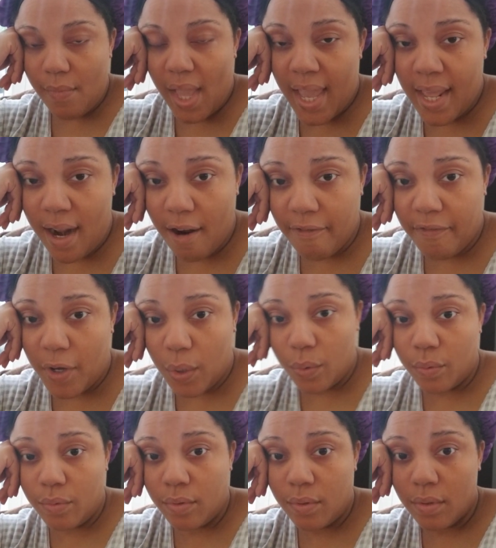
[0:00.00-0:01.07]
in our
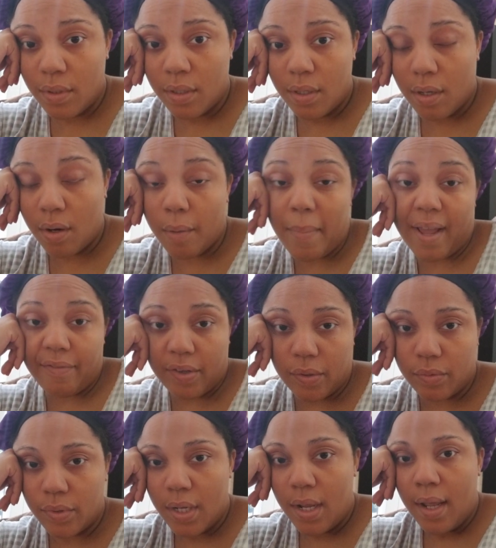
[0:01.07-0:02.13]
phone, or my
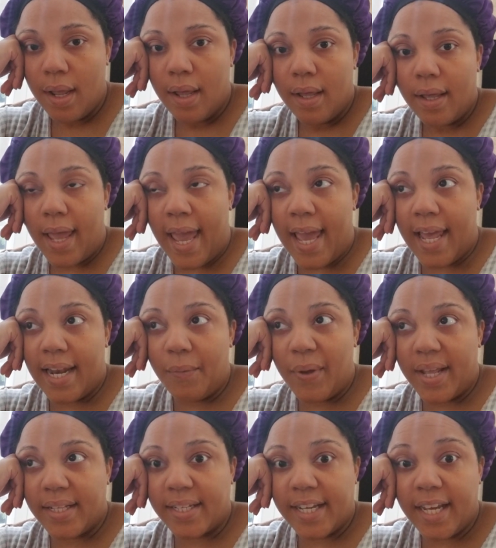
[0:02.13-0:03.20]
phone, and we
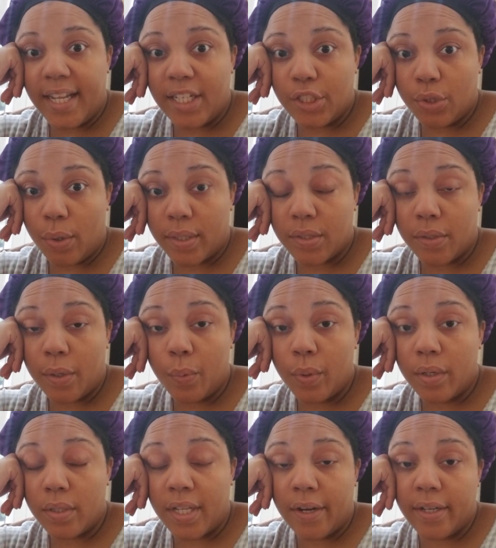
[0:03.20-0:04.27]
had to cut it short. So
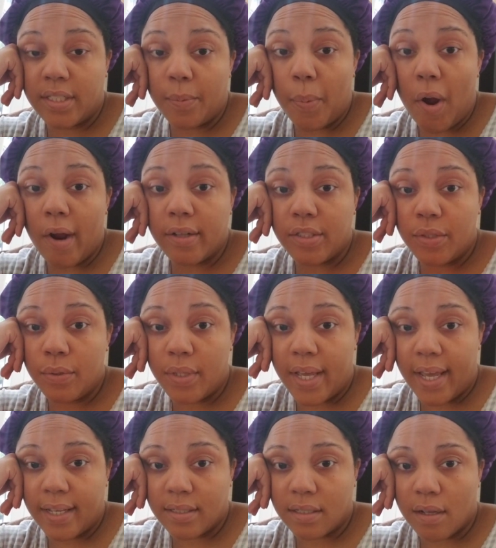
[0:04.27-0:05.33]
there is a part 2 that
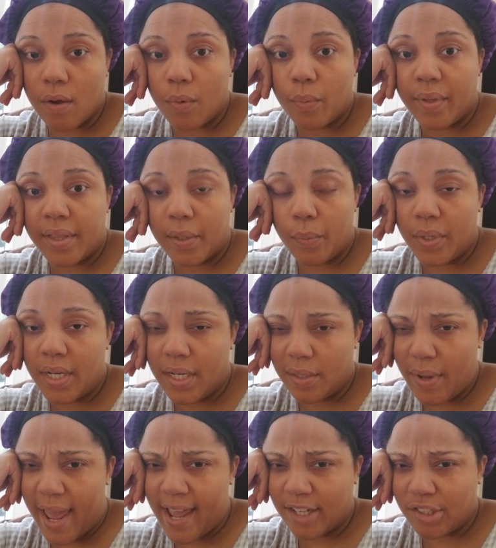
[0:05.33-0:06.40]
has to go with it. We
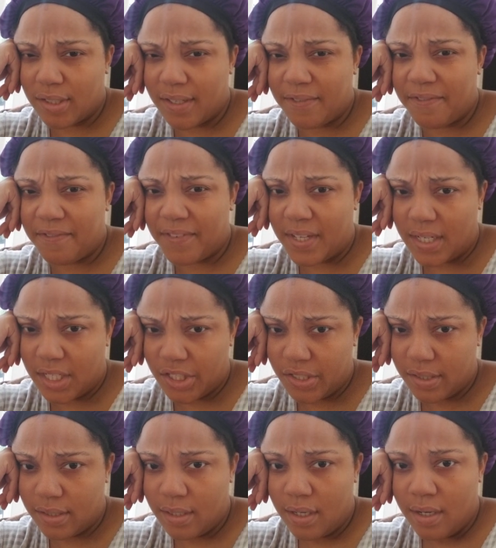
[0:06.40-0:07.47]
didn't actually
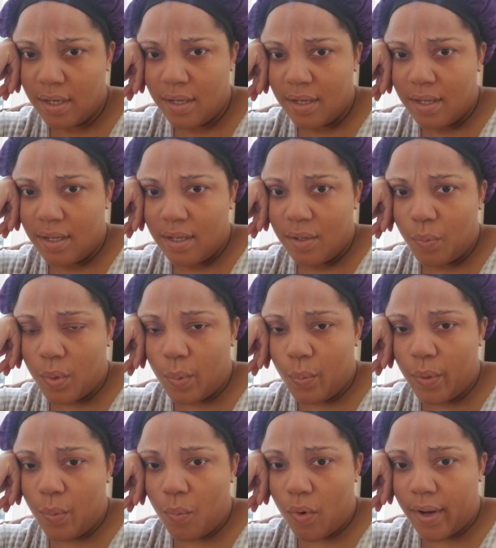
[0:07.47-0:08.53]
finish what
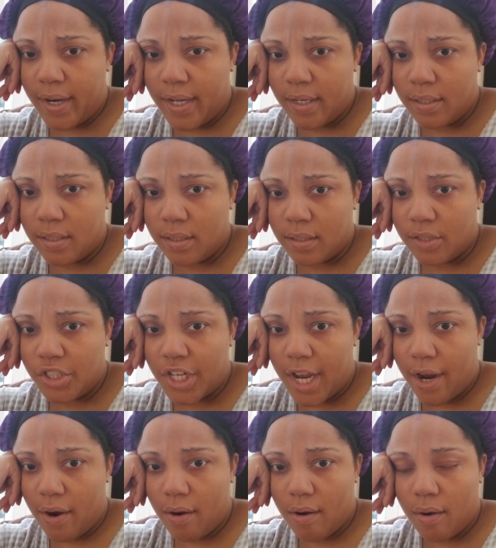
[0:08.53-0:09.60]
we wanted to
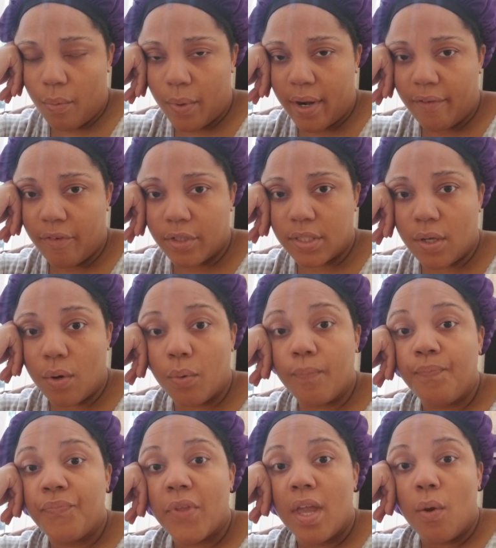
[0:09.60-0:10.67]
share or whatever. So
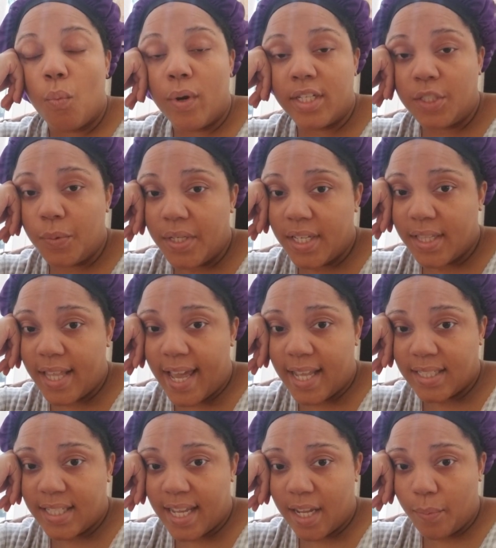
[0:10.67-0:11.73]
once we get
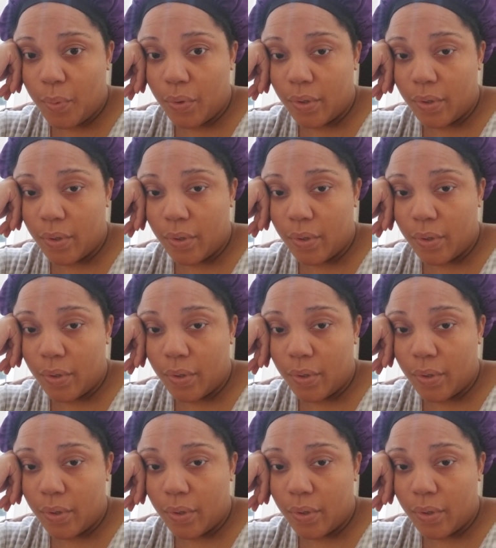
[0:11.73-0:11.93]
that second